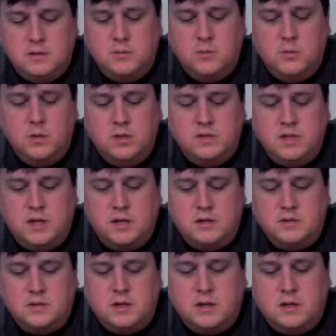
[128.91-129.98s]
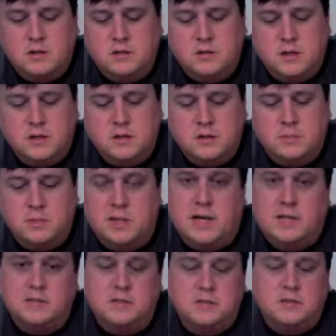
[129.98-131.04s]
What tiles are a
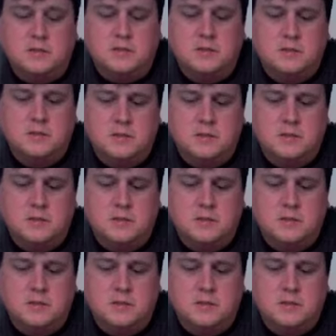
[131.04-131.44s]
plastic,